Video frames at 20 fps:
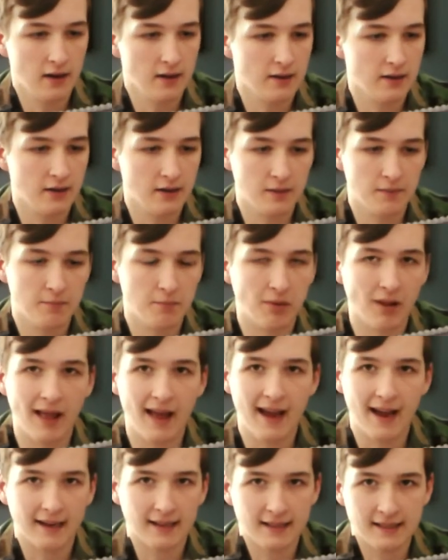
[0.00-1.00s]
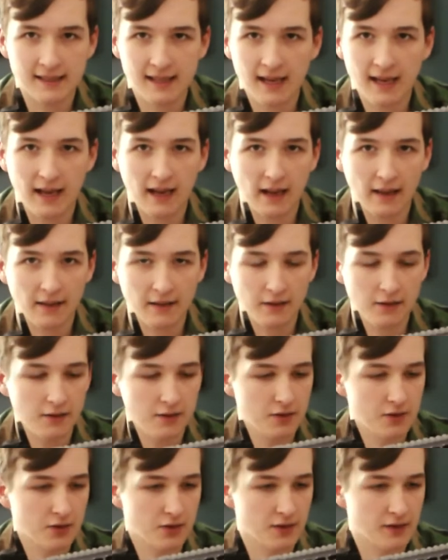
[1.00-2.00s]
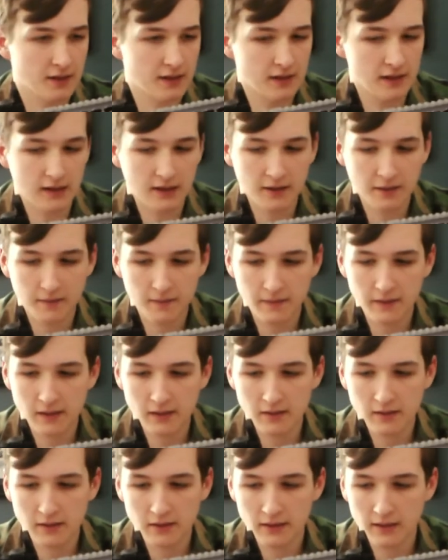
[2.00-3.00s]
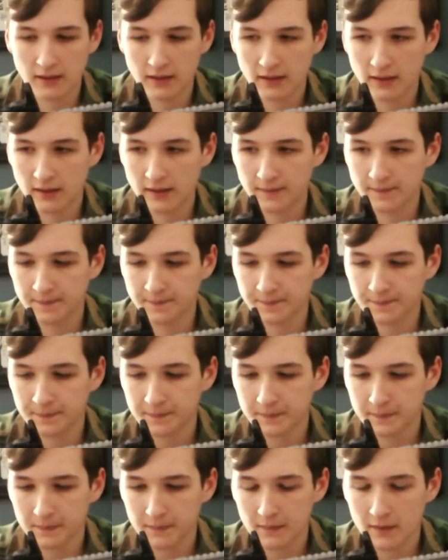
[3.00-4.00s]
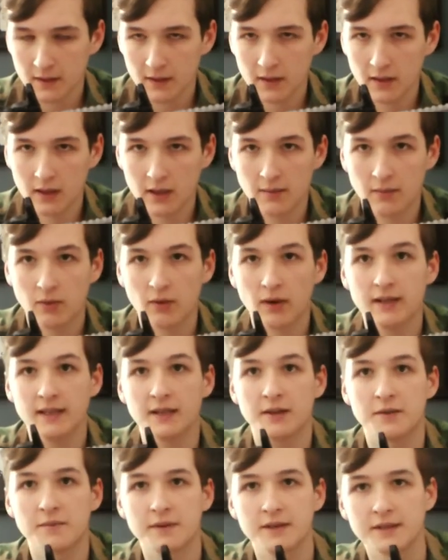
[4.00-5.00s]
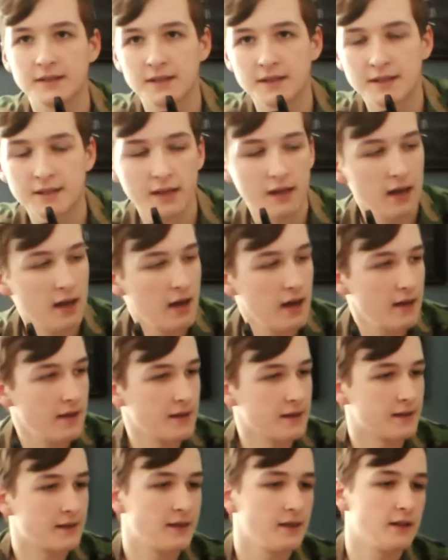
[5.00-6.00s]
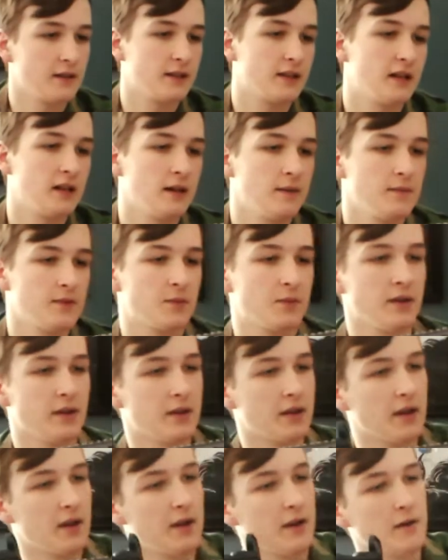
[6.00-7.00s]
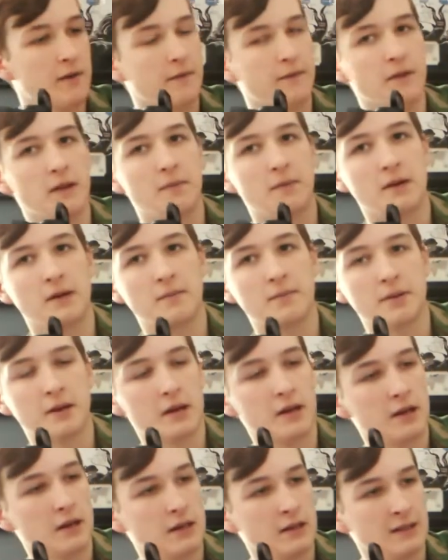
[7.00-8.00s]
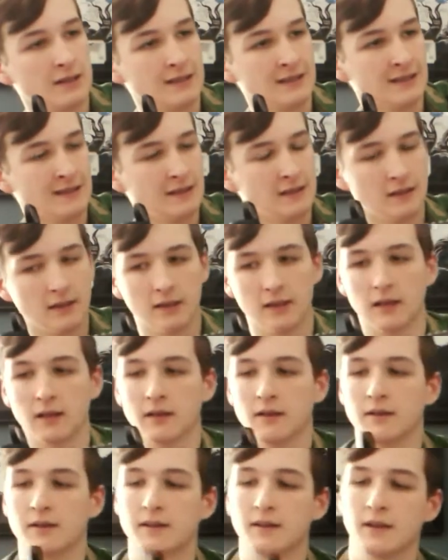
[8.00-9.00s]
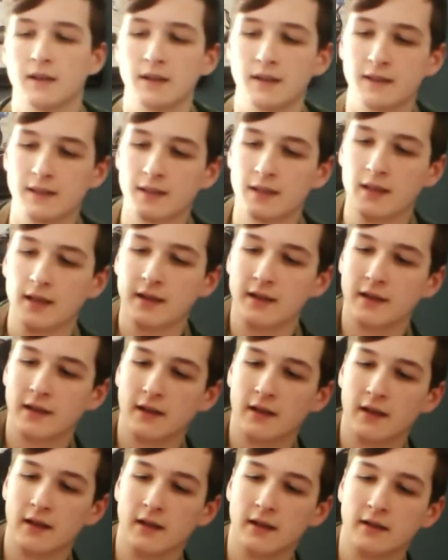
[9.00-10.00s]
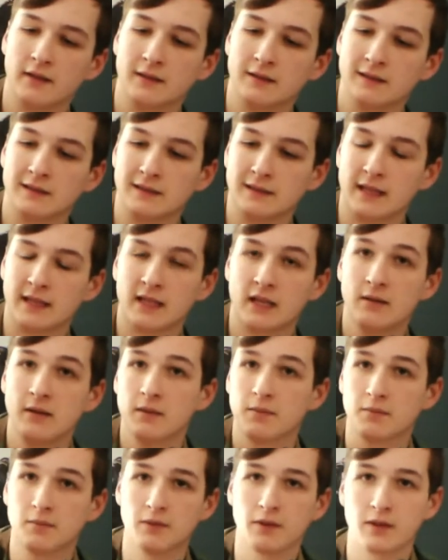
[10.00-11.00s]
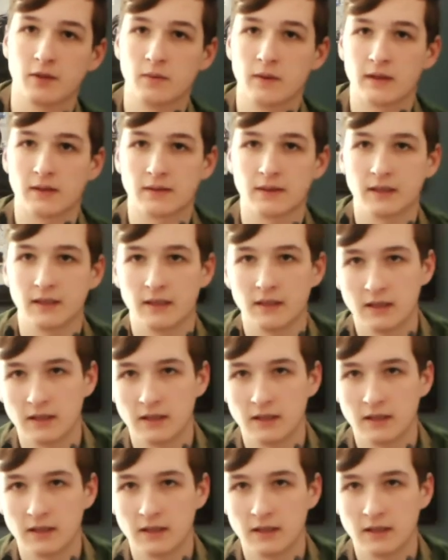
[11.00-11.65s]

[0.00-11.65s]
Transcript: the black and tan that you usually see on the field. But right down to business, this gun comes with flip-up iron sights. They come up really quickly.